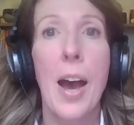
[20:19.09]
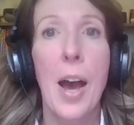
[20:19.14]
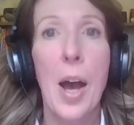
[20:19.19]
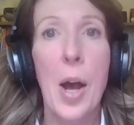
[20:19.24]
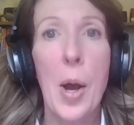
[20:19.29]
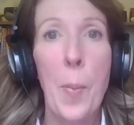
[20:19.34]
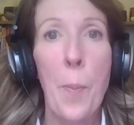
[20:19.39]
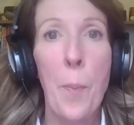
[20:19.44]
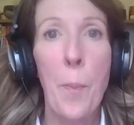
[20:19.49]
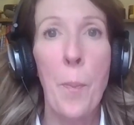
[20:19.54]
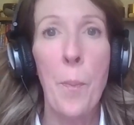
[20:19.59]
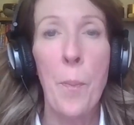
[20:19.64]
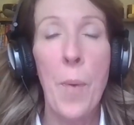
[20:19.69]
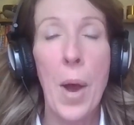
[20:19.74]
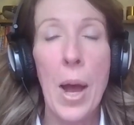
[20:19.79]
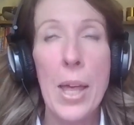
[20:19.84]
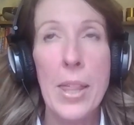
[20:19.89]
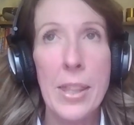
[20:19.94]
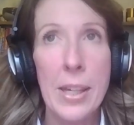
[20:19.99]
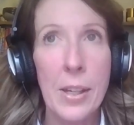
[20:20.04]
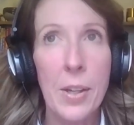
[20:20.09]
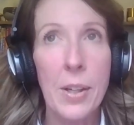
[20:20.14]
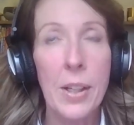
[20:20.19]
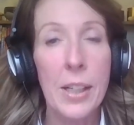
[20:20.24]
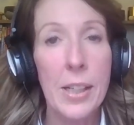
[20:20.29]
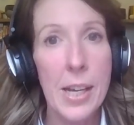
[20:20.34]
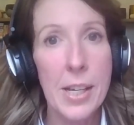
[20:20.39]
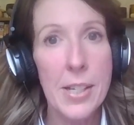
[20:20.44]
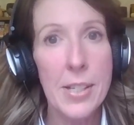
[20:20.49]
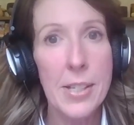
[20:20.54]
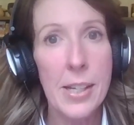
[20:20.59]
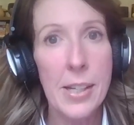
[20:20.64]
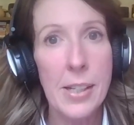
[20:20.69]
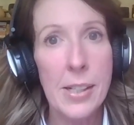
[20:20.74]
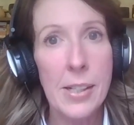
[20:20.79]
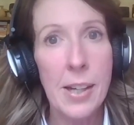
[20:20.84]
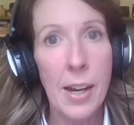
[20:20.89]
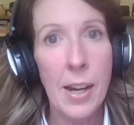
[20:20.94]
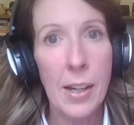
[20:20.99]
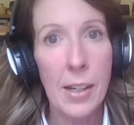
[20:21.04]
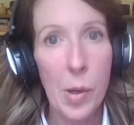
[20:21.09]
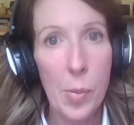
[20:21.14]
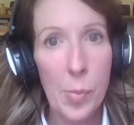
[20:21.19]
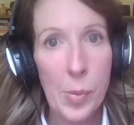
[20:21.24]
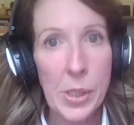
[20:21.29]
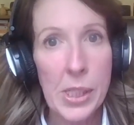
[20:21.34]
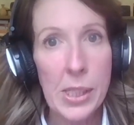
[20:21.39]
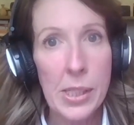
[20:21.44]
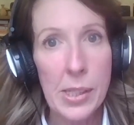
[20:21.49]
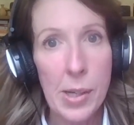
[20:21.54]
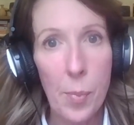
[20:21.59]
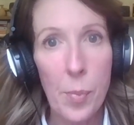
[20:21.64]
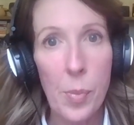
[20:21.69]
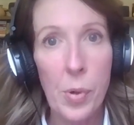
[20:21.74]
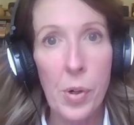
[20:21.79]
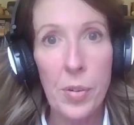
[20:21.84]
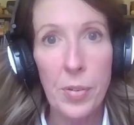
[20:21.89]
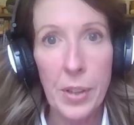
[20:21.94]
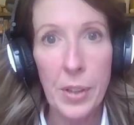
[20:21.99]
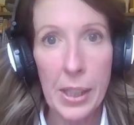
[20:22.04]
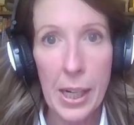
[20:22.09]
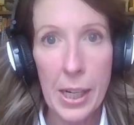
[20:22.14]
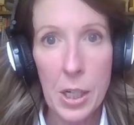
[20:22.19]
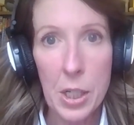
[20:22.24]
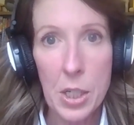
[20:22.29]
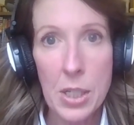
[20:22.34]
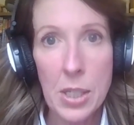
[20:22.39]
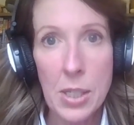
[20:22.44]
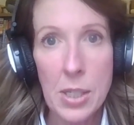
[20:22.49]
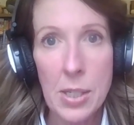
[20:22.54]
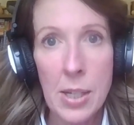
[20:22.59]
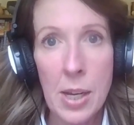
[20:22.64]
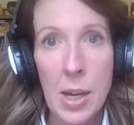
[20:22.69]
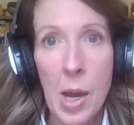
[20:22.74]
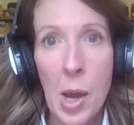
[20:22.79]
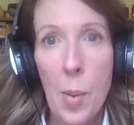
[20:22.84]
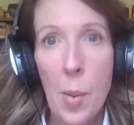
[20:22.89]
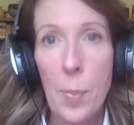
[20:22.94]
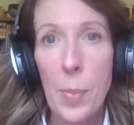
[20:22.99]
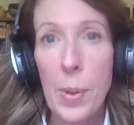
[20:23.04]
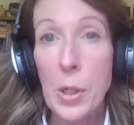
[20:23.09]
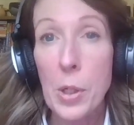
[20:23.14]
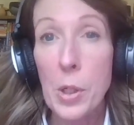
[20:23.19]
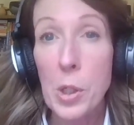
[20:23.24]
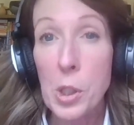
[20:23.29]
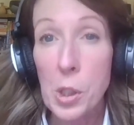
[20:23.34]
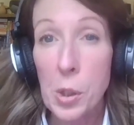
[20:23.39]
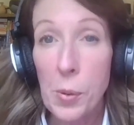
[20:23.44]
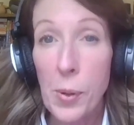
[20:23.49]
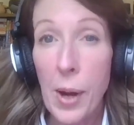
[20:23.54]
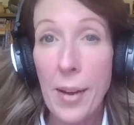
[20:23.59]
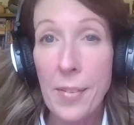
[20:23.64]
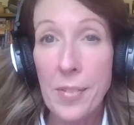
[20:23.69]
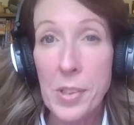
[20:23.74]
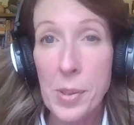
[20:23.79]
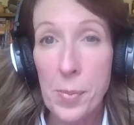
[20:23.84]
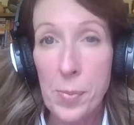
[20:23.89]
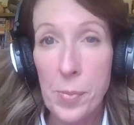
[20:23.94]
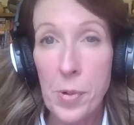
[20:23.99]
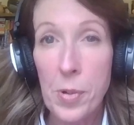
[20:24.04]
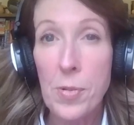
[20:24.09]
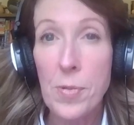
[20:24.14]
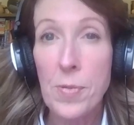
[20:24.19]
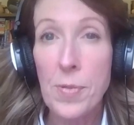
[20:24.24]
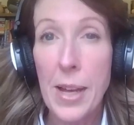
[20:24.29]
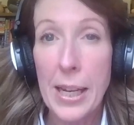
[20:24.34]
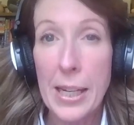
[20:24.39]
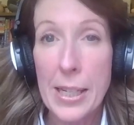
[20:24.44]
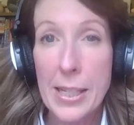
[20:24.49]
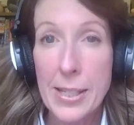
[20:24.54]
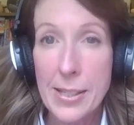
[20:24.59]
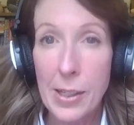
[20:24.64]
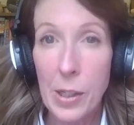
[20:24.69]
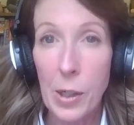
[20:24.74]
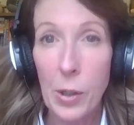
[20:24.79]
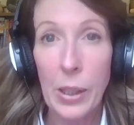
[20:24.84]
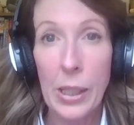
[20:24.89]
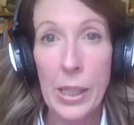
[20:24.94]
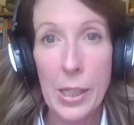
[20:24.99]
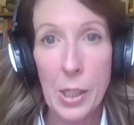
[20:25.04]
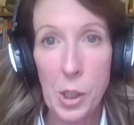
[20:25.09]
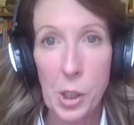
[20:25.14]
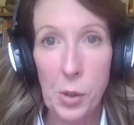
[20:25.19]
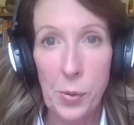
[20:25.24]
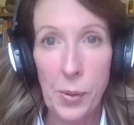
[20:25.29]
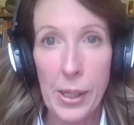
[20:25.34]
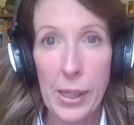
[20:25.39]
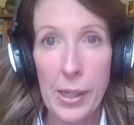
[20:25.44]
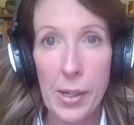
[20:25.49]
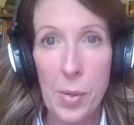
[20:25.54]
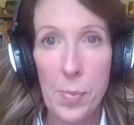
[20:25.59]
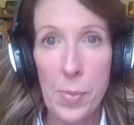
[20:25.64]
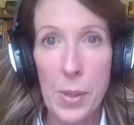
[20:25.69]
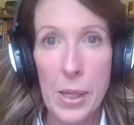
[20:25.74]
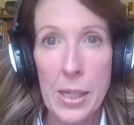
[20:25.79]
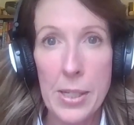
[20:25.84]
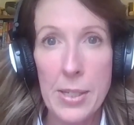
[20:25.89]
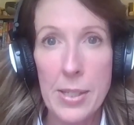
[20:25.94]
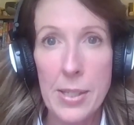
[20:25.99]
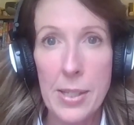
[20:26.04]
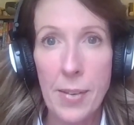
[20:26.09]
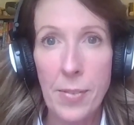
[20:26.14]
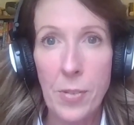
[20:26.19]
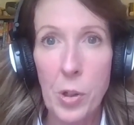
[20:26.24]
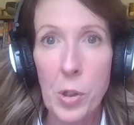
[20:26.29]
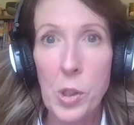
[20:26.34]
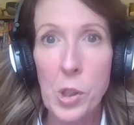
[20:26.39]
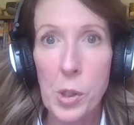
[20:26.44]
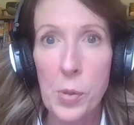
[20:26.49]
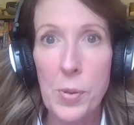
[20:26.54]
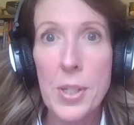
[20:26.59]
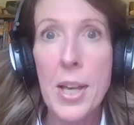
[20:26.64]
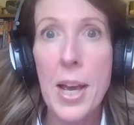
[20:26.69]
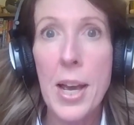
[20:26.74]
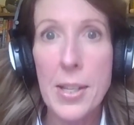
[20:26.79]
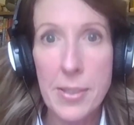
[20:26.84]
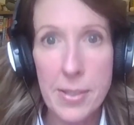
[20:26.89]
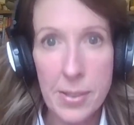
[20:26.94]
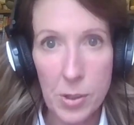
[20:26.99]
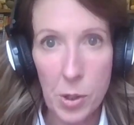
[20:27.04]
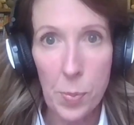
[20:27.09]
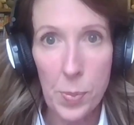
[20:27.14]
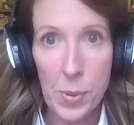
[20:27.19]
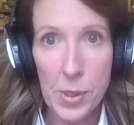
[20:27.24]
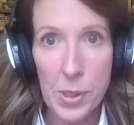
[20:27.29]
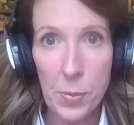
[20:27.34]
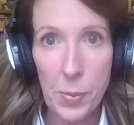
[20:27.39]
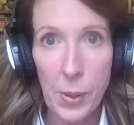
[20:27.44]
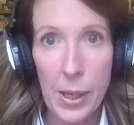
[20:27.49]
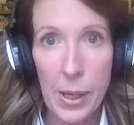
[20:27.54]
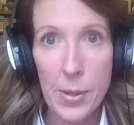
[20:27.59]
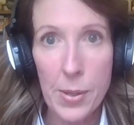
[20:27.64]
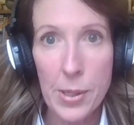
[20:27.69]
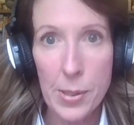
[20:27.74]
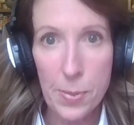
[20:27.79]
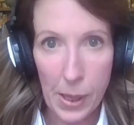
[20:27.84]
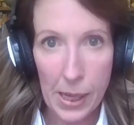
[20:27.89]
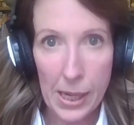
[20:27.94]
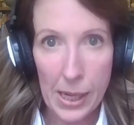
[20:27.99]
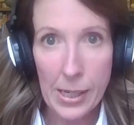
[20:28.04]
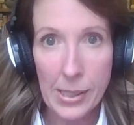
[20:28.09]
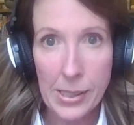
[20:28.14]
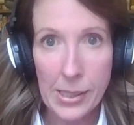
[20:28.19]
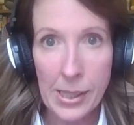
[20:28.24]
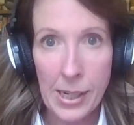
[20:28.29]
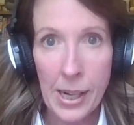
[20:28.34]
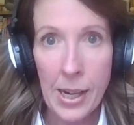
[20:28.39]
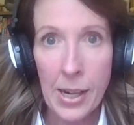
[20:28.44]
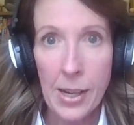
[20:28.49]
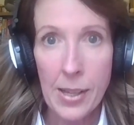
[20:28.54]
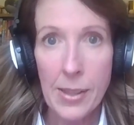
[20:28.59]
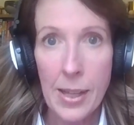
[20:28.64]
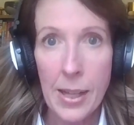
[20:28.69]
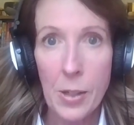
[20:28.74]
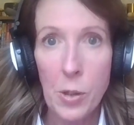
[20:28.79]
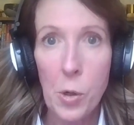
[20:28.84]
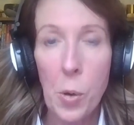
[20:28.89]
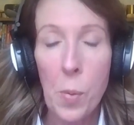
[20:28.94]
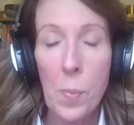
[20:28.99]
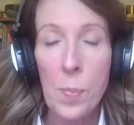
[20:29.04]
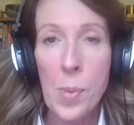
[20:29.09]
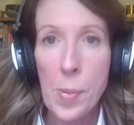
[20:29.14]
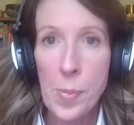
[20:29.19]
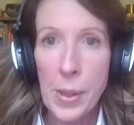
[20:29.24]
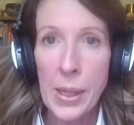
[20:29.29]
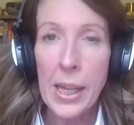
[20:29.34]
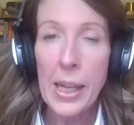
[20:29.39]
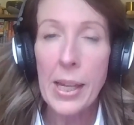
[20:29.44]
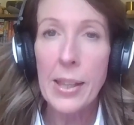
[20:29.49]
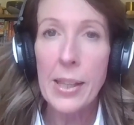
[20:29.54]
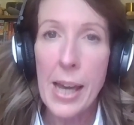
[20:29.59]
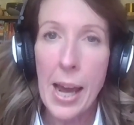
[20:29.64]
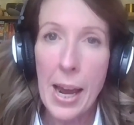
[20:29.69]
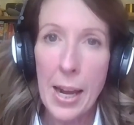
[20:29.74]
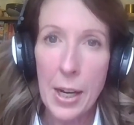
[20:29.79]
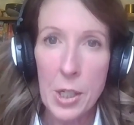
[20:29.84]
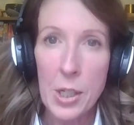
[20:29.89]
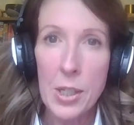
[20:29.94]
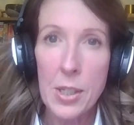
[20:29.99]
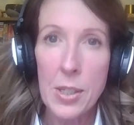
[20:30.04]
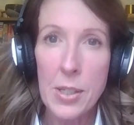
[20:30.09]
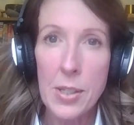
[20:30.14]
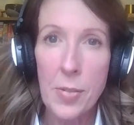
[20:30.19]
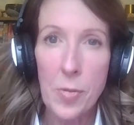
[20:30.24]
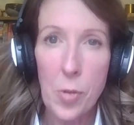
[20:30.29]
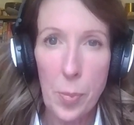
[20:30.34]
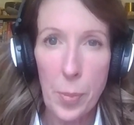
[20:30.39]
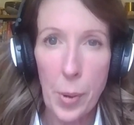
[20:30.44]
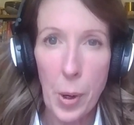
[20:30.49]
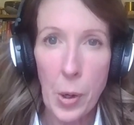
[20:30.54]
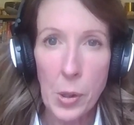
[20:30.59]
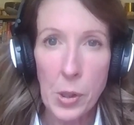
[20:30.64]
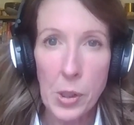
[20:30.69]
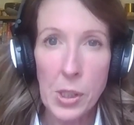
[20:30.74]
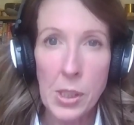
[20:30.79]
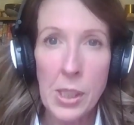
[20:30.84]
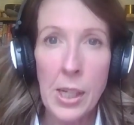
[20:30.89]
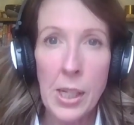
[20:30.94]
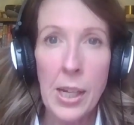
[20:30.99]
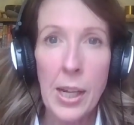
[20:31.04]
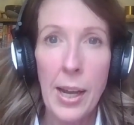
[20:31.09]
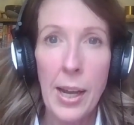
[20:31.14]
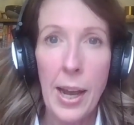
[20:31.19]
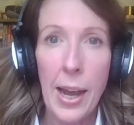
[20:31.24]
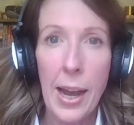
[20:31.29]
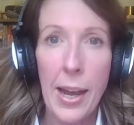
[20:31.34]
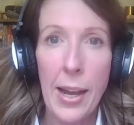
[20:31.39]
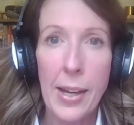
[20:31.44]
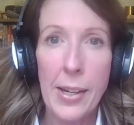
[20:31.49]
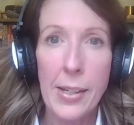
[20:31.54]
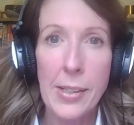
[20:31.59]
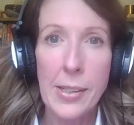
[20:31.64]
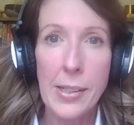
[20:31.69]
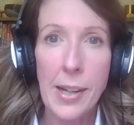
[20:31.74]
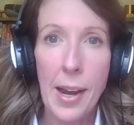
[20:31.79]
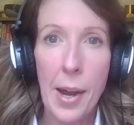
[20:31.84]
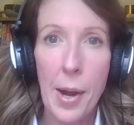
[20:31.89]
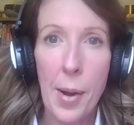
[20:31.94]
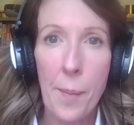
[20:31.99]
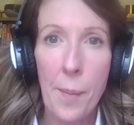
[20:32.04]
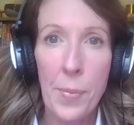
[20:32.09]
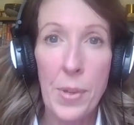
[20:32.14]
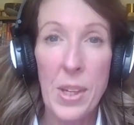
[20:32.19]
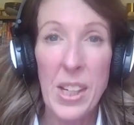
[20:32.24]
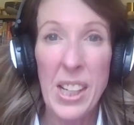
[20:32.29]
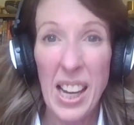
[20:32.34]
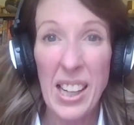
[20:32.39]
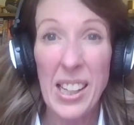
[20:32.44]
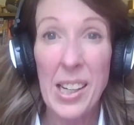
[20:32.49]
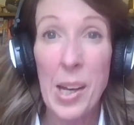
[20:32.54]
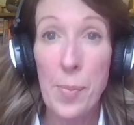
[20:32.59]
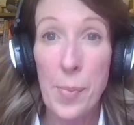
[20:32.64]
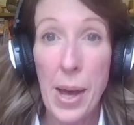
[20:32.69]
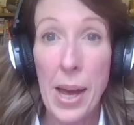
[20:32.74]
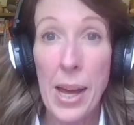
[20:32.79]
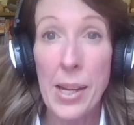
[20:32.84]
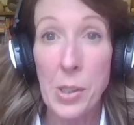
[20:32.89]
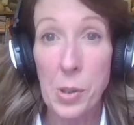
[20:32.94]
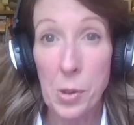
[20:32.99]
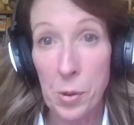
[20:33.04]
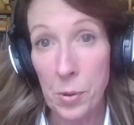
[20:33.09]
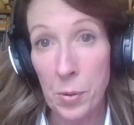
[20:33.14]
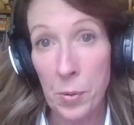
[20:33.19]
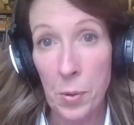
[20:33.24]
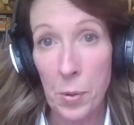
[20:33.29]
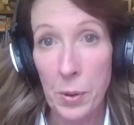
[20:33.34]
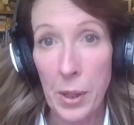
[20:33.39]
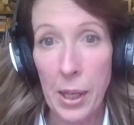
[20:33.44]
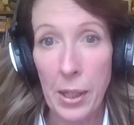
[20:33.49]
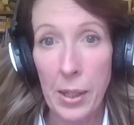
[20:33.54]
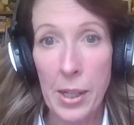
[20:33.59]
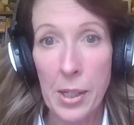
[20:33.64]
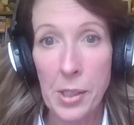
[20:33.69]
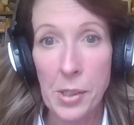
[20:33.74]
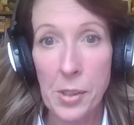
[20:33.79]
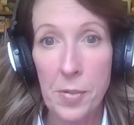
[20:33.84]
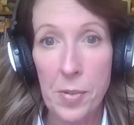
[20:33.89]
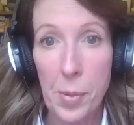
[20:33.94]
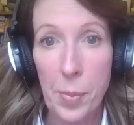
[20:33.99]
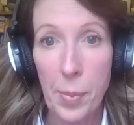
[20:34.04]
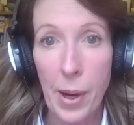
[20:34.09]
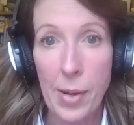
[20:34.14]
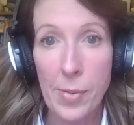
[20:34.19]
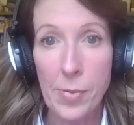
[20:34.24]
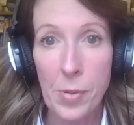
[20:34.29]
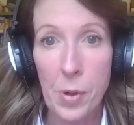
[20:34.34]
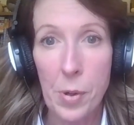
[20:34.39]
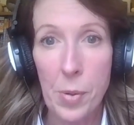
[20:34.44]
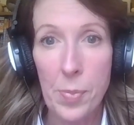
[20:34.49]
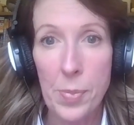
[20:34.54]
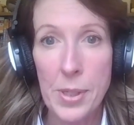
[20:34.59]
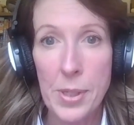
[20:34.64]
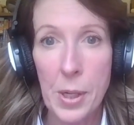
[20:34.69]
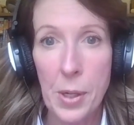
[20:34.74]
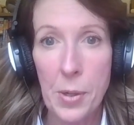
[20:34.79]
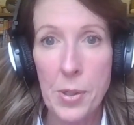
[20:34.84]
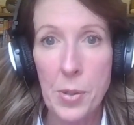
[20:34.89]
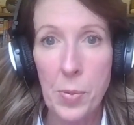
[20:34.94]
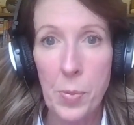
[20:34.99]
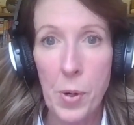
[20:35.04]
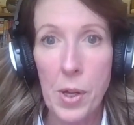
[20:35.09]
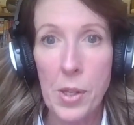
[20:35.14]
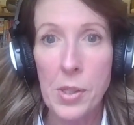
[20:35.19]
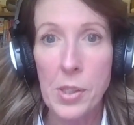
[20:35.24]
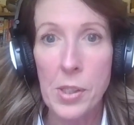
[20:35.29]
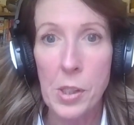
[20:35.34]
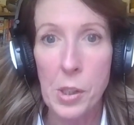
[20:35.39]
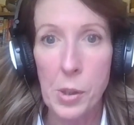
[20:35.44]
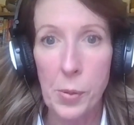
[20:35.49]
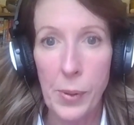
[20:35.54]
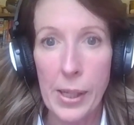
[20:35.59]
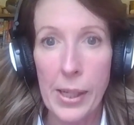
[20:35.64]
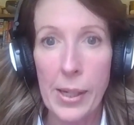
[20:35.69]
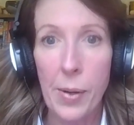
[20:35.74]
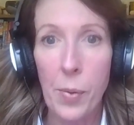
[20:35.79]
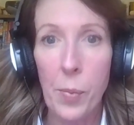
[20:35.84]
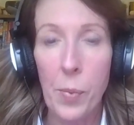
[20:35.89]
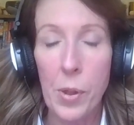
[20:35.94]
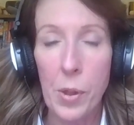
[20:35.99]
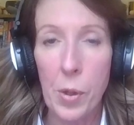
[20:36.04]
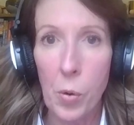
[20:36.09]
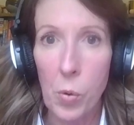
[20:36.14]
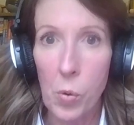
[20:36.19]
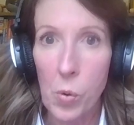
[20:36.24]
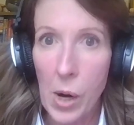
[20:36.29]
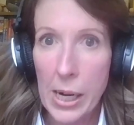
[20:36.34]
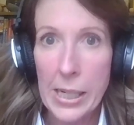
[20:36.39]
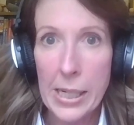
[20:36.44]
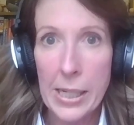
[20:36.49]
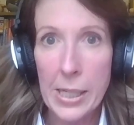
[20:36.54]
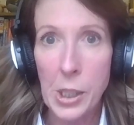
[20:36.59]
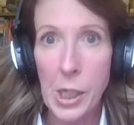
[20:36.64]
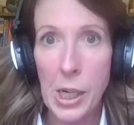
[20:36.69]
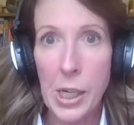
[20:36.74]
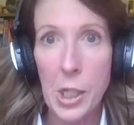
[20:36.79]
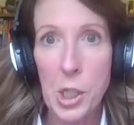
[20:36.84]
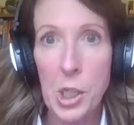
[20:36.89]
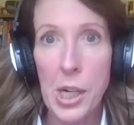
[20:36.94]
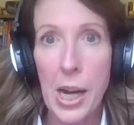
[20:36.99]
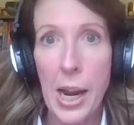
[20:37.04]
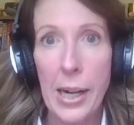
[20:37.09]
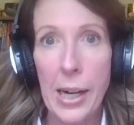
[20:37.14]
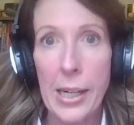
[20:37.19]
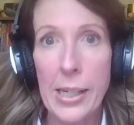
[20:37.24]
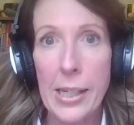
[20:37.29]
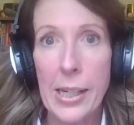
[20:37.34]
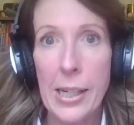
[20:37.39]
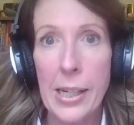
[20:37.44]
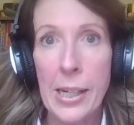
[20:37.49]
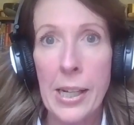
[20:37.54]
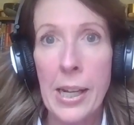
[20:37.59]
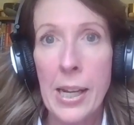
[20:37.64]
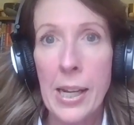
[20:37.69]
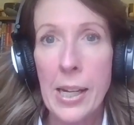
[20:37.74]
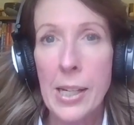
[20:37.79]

I think you can now send an unlimited number of connections, but you do have to move fairly slowly in doing it, because if you do it at super speed, then you're mimicking the actions of a bot, and you can get banned or get kicked off the platform. So it's worth doing it with great intentionality.